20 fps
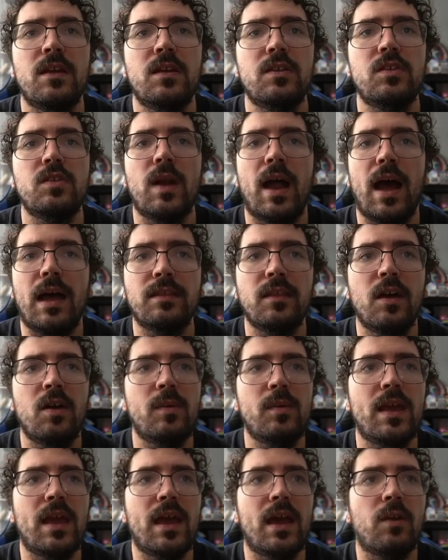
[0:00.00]
Dude, I thought
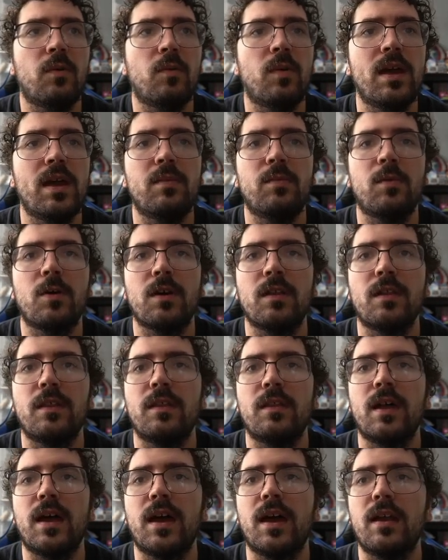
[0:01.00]
we had way more
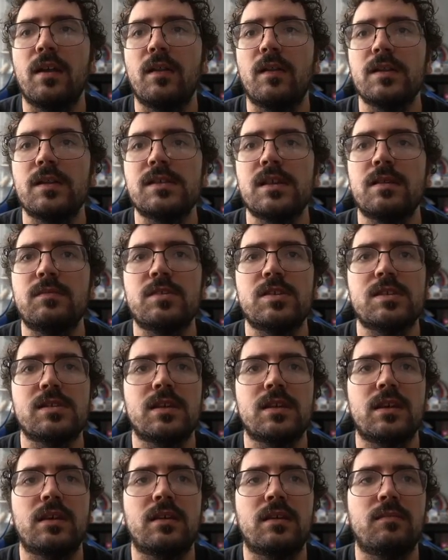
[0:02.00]
than that, unless I'm just,
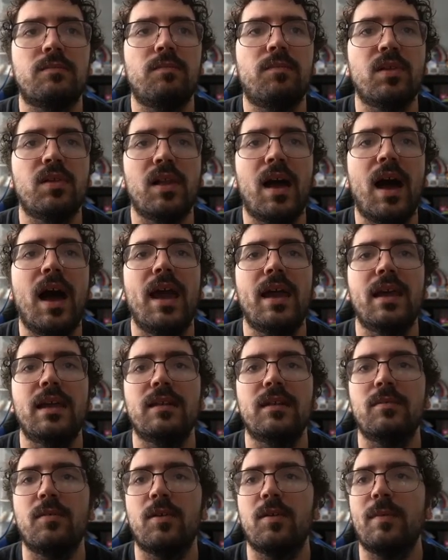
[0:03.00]
like,
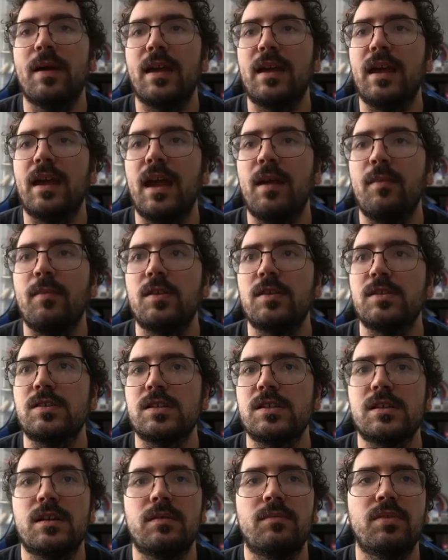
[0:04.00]
blind, or my camera is
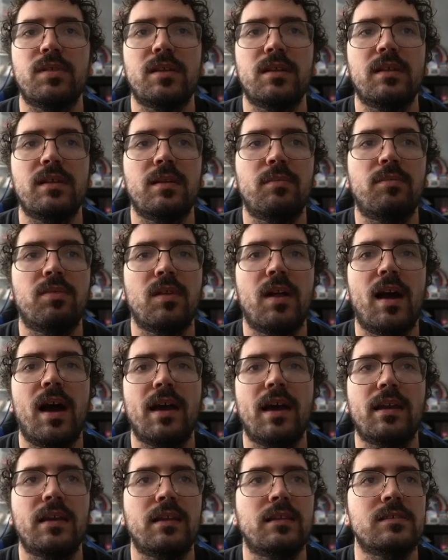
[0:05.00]
just completely
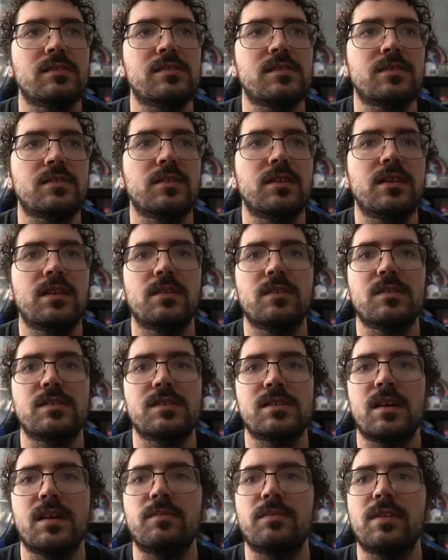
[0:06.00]
blocking the screen or
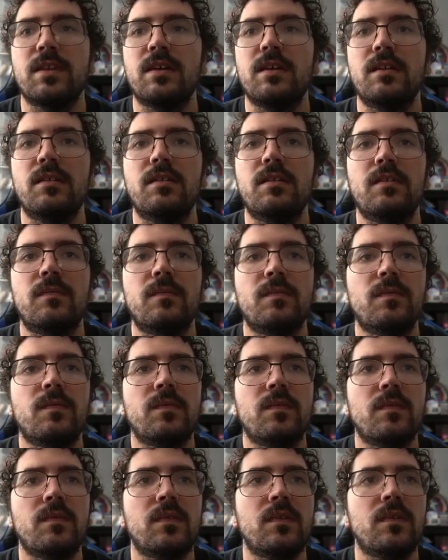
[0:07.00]
something.
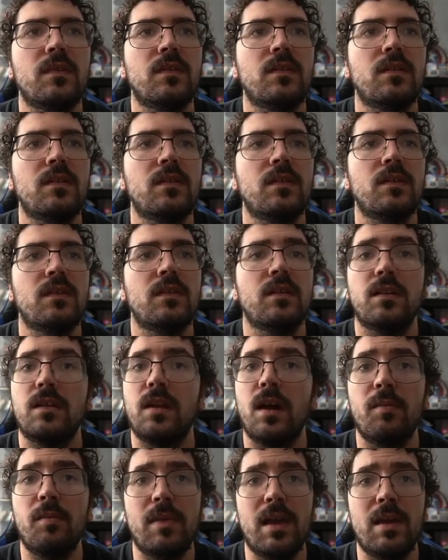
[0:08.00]

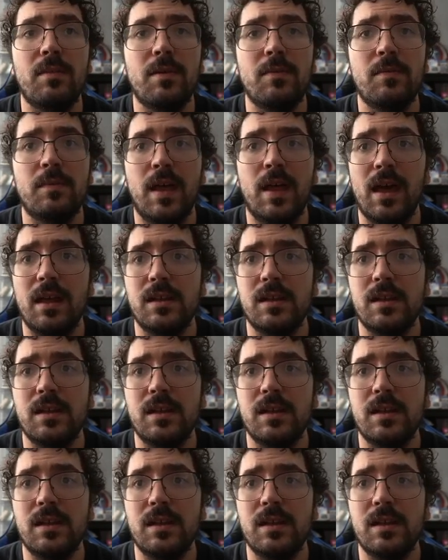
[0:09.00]
No, maybe that